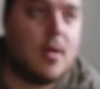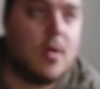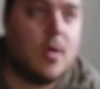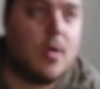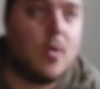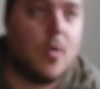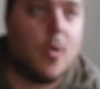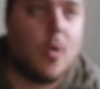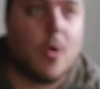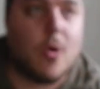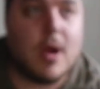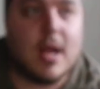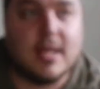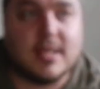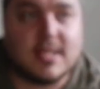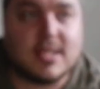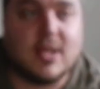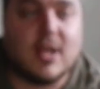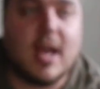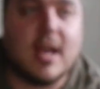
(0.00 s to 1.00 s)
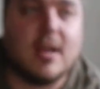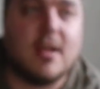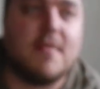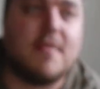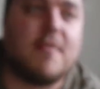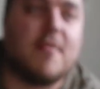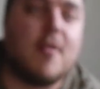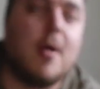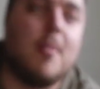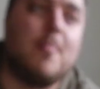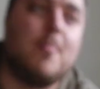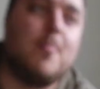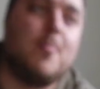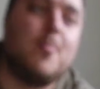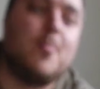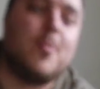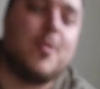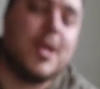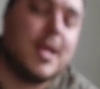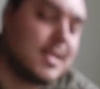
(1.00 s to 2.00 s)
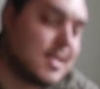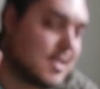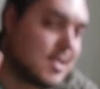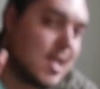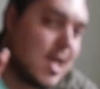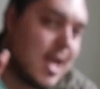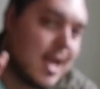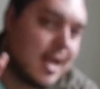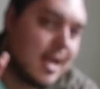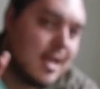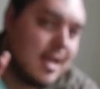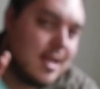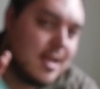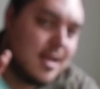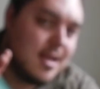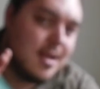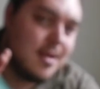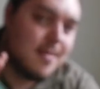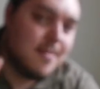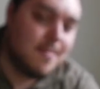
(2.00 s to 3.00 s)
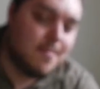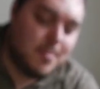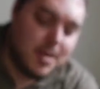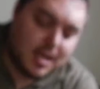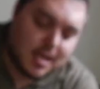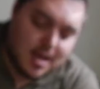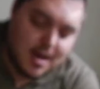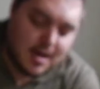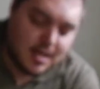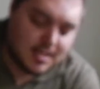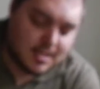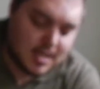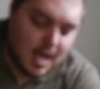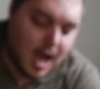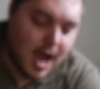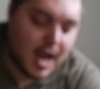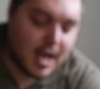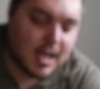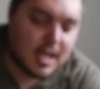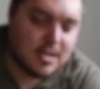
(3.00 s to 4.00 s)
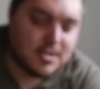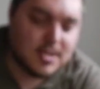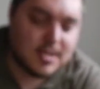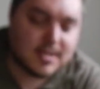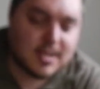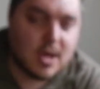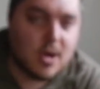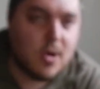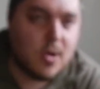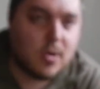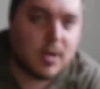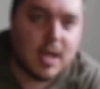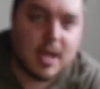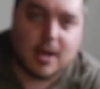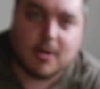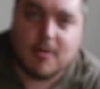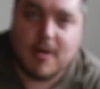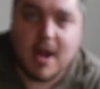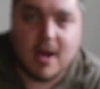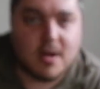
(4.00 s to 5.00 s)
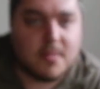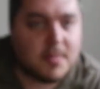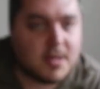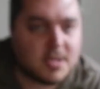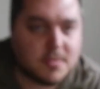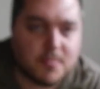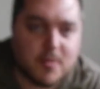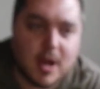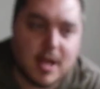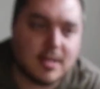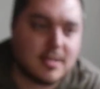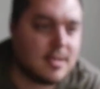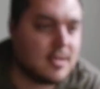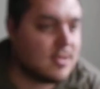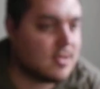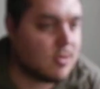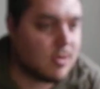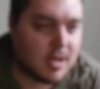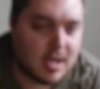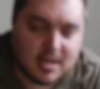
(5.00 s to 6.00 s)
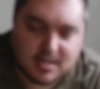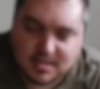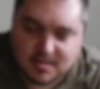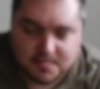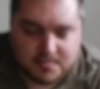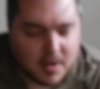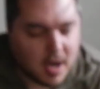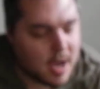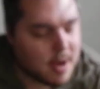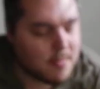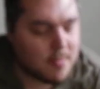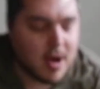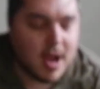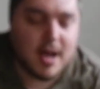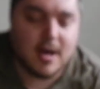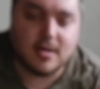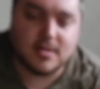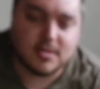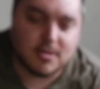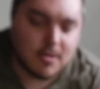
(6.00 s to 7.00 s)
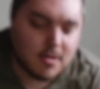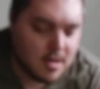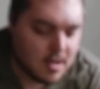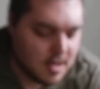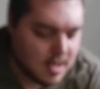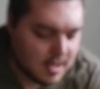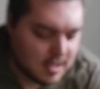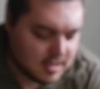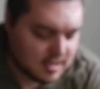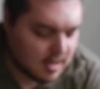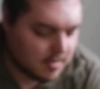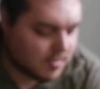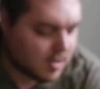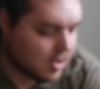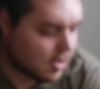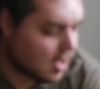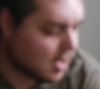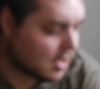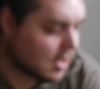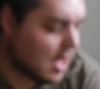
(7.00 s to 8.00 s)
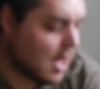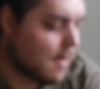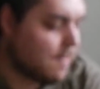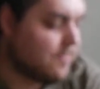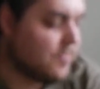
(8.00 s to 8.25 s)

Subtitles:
or insulated from this thing, because I can just go kick around a bunch of branches or cut some pine boughs or something like that.